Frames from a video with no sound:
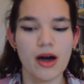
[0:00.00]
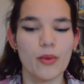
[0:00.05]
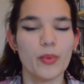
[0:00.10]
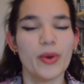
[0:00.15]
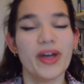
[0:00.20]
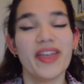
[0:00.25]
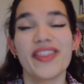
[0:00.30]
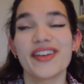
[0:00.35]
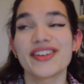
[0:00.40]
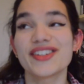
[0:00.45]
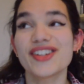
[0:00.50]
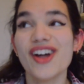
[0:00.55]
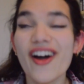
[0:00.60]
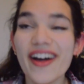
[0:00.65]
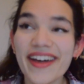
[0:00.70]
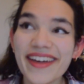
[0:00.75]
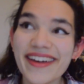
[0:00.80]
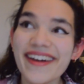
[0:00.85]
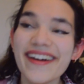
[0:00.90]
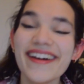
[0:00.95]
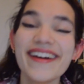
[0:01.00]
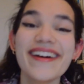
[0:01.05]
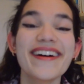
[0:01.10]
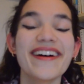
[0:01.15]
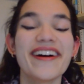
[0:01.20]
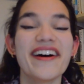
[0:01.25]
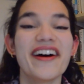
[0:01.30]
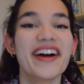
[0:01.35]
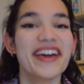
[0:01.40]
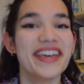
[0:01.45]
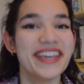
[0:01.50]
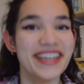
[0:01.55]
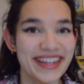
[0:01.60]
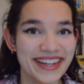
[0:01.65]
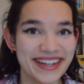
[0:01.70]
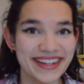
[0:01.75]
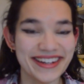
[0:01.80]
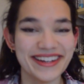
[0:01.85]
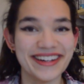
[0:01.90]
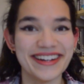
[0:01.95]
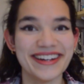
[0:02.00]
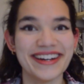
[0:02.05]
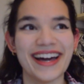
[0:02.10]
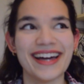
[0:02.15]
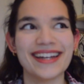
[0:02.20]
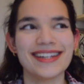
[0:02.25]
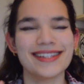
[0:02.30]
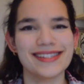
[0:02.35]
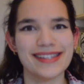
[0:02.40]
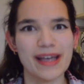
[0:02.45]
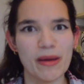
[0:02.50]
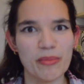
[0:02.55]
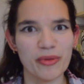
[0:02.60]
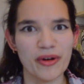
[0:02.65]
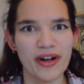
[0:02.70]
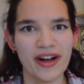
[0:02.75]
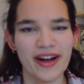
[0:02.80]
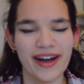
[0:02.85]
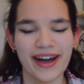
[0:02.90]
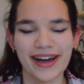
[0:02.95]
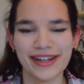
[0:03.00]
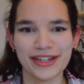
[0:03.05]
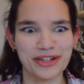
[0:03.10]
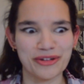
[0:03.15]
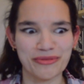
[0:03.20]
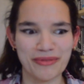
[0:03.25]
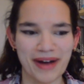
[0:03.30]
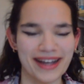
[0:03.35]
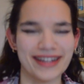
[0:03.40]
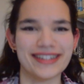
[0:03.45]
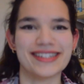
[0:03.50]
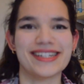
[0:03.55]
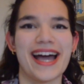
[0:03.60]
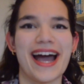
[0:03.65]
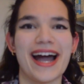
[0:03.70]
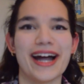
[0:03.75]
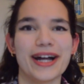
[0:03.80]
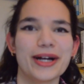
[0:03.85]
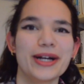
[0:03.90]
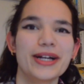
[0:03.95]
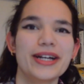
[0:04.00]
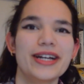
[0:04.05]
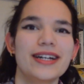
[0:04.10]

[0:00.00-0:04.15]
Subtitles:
with a tiger, a hyena, and a zebra and an orangutan,